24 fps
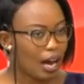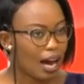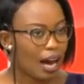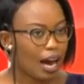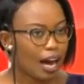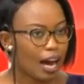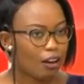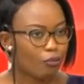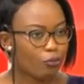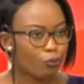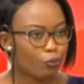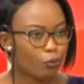
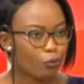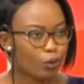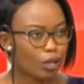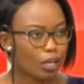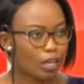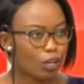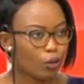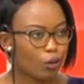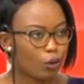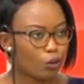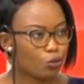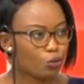have
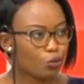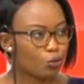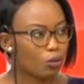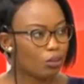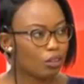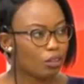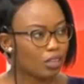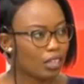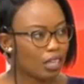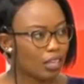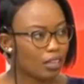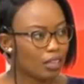we or do you
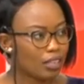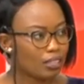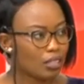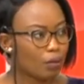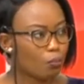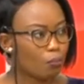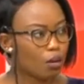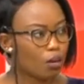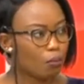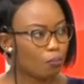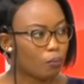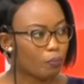think there's
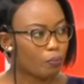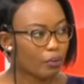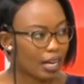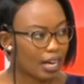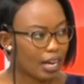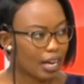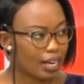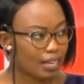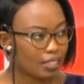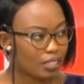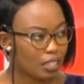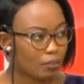a proper
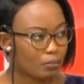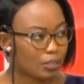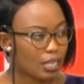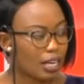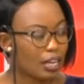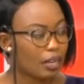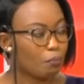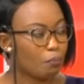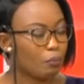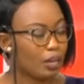mechanisms